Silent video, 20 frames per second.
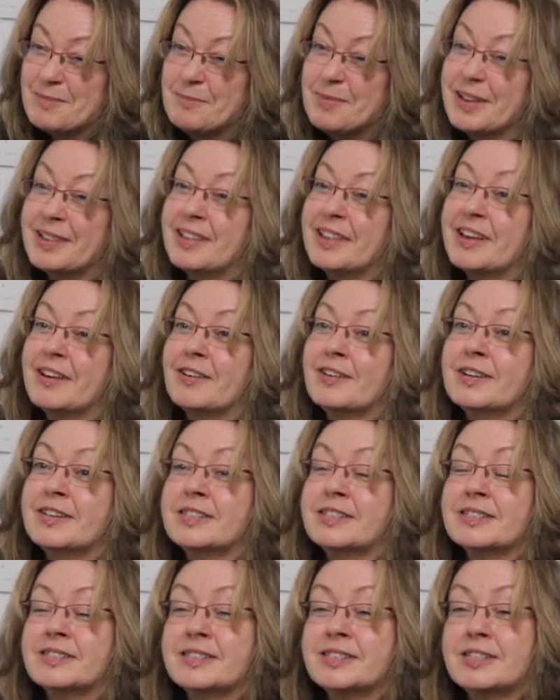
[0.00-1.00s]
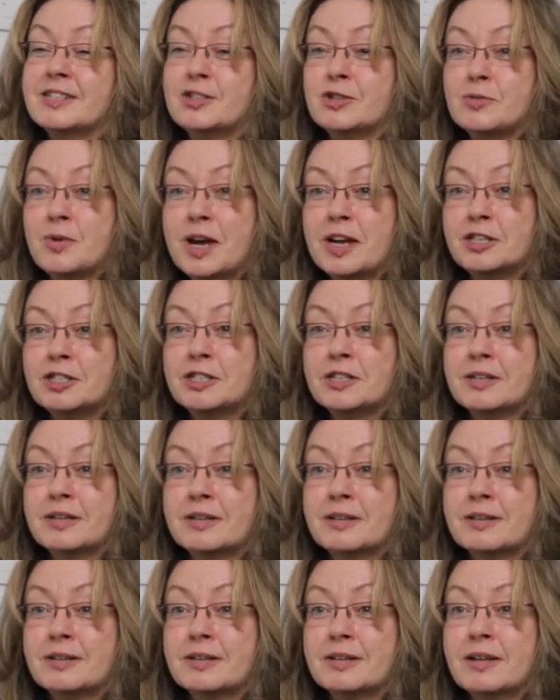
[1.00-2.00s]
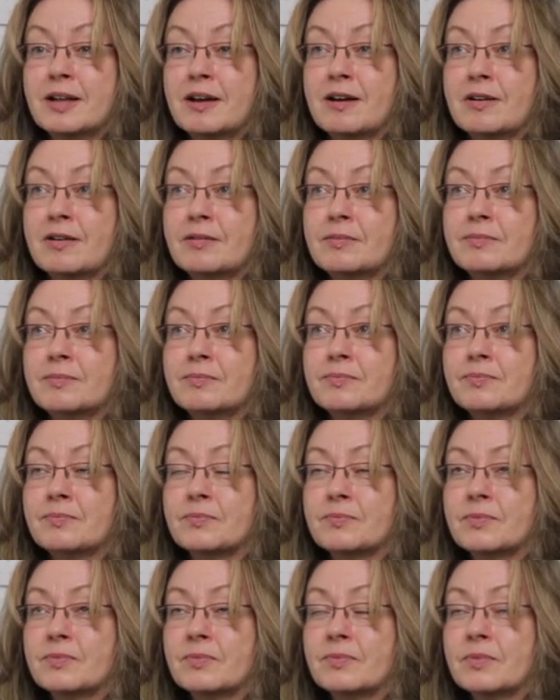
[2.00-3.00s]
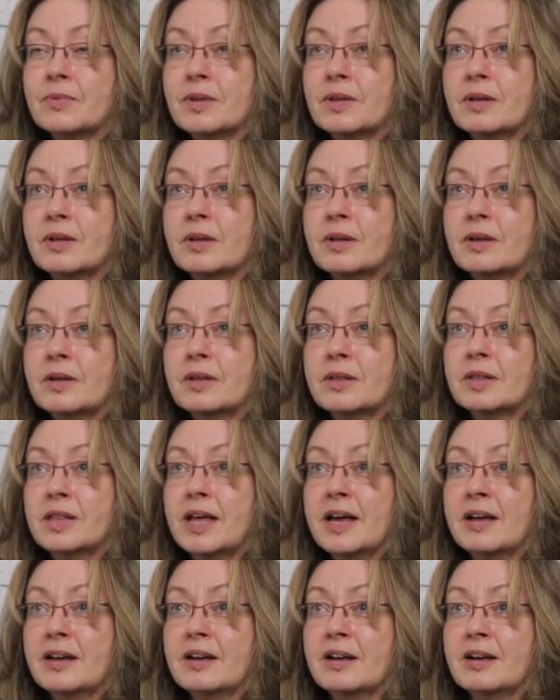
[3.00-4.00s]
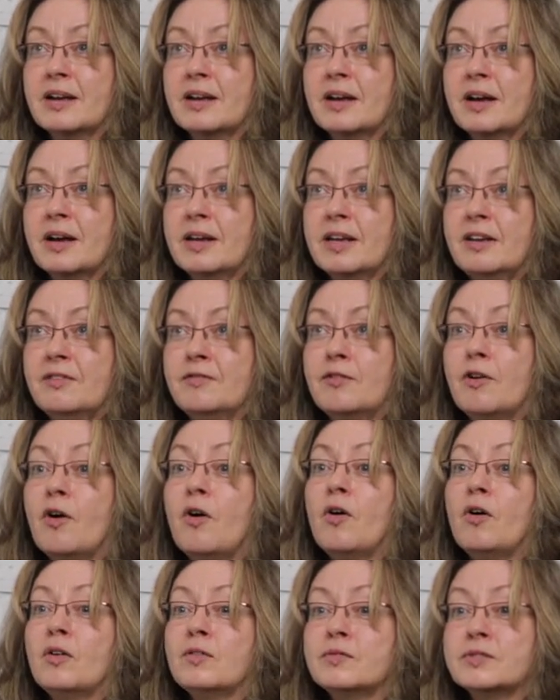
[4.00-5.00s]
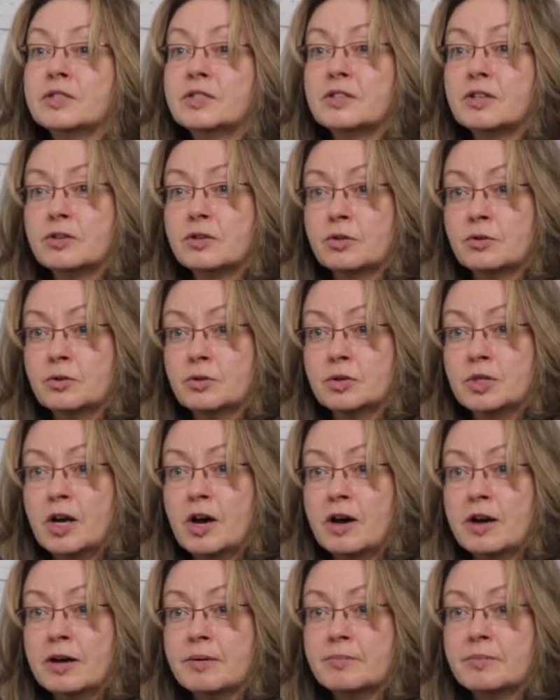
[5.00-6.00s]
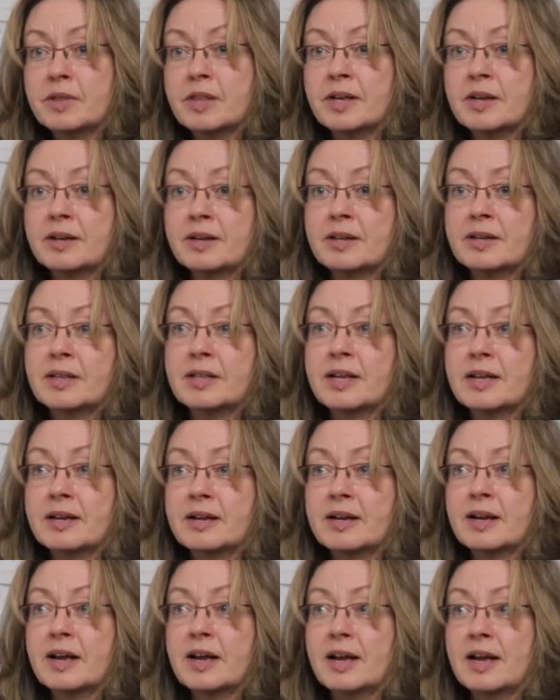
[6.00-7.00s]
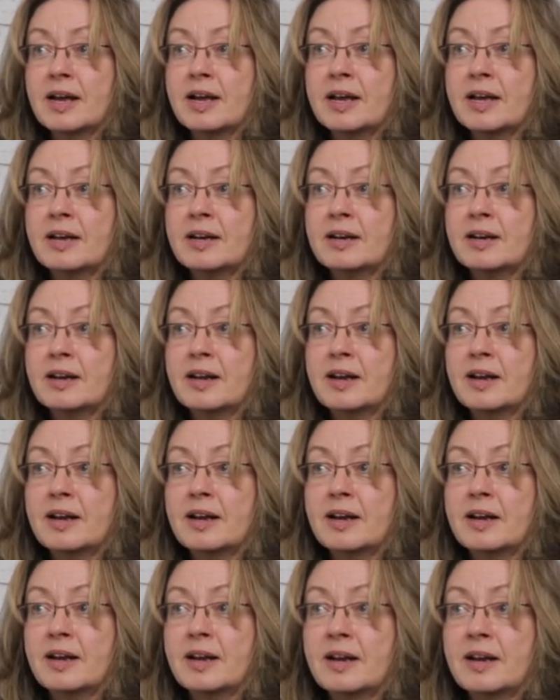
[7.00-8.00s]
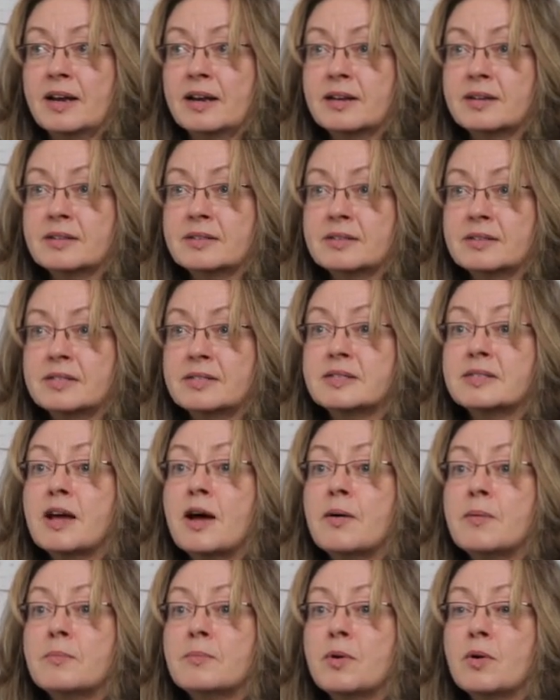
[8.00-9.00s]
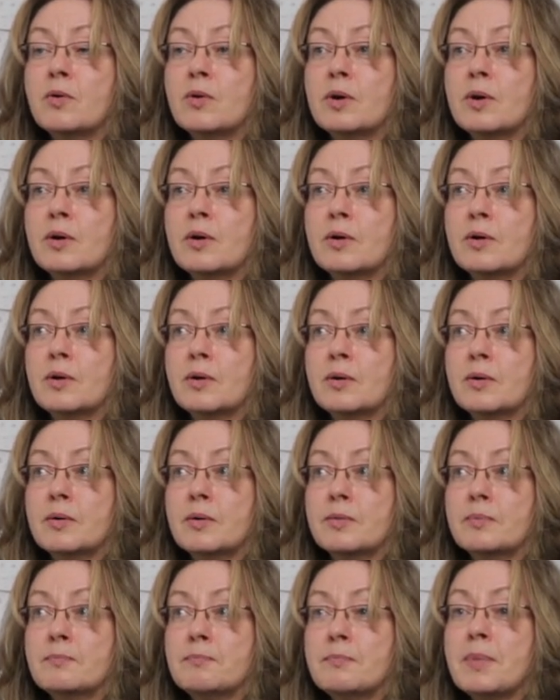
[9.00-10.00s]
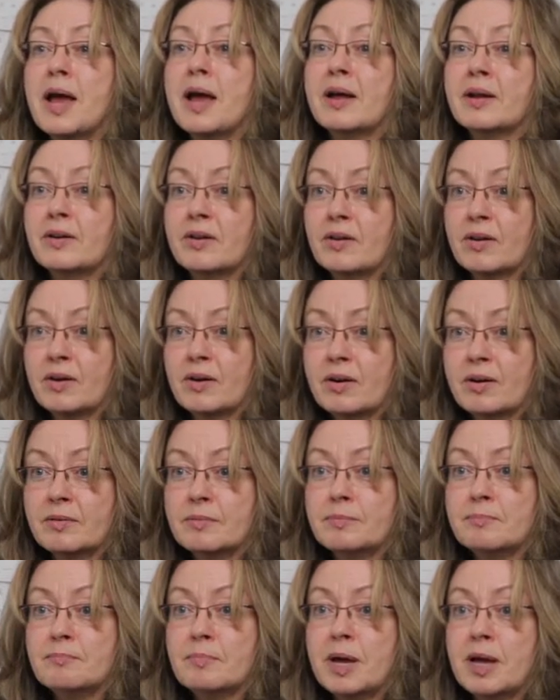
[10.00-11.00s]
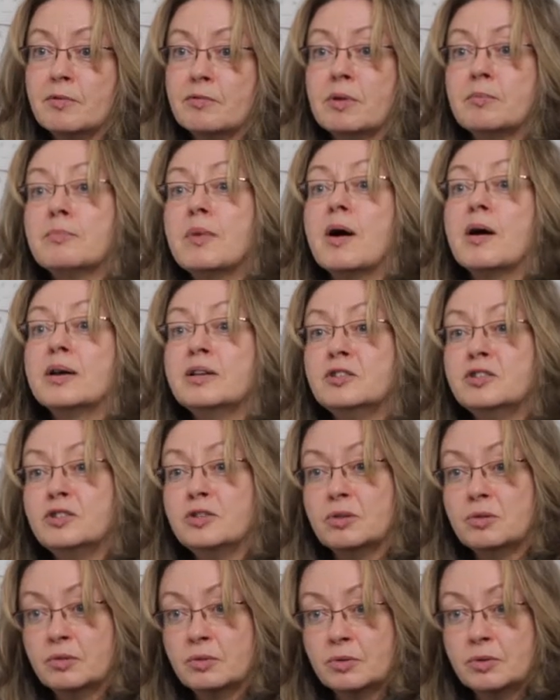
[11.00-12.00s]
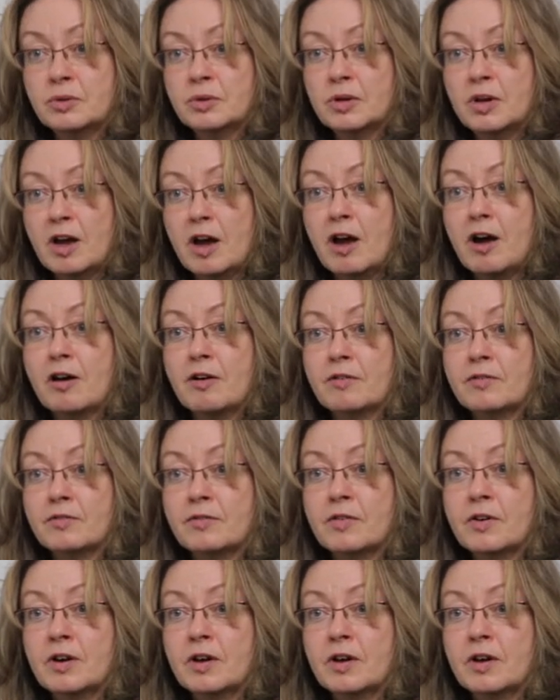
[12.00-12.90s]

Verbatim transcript: but there is a situation um, that evolves through time that that in in some manner may remind you of